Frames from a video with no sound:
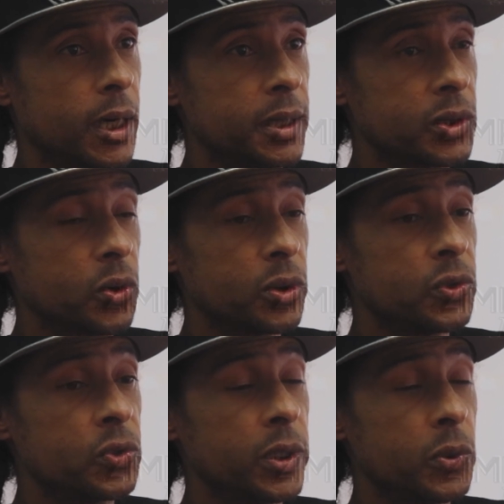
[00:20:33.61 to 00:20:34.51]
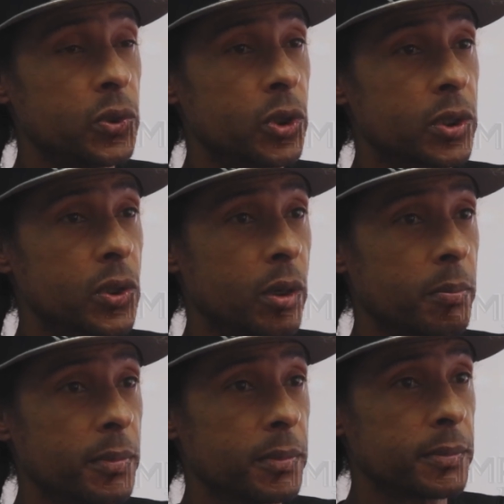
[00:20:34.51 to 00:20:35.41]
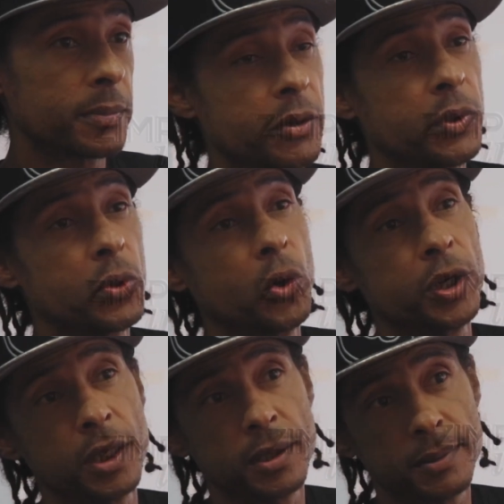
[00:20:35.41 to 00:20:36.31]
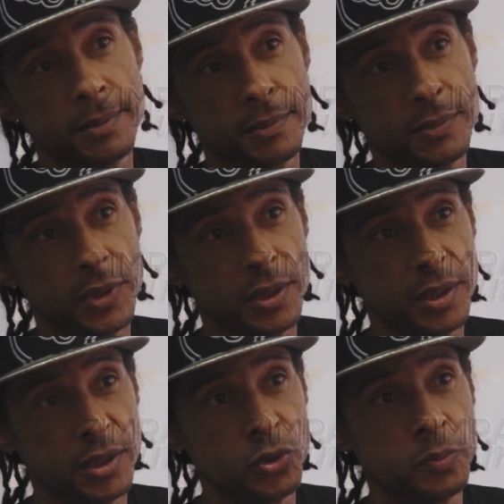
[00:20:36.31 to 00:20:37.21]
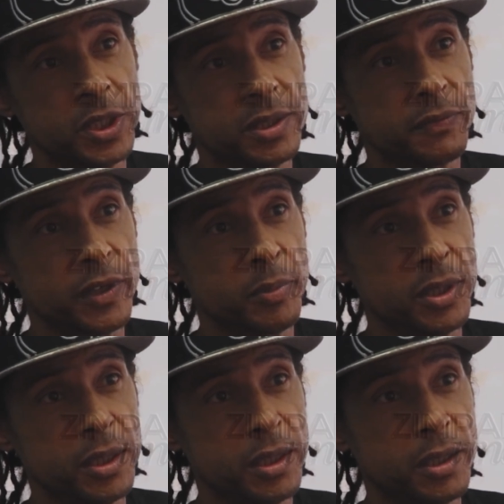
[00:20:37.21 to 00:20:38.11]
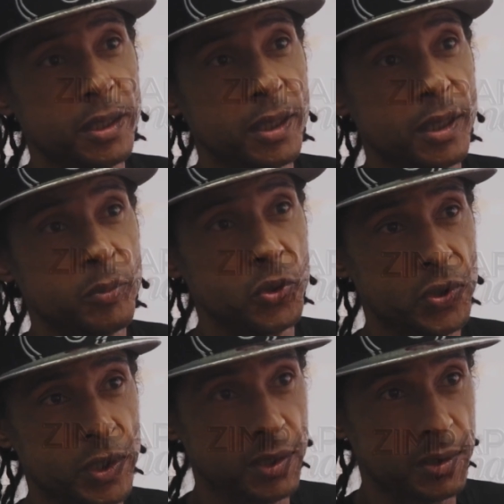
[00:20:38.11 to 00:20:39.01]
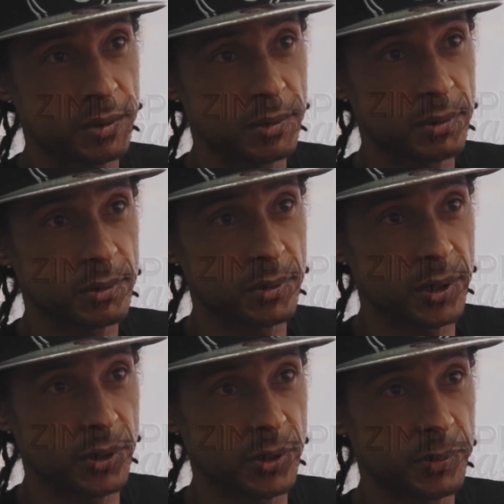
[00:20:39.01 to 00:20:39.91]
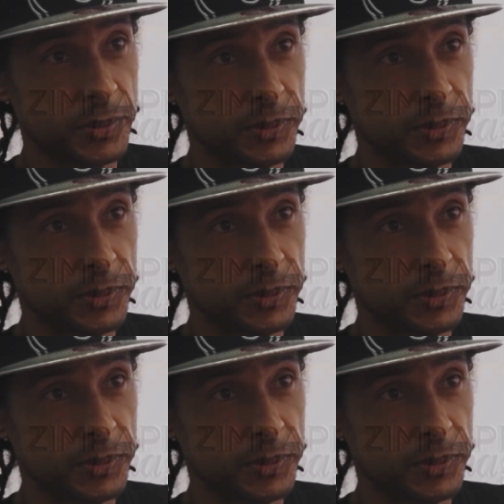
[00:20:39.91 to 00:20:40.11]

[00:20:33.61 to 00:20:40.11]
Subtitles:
It's called Zinu.com. I'm recording the new piece of Ebony music, you know.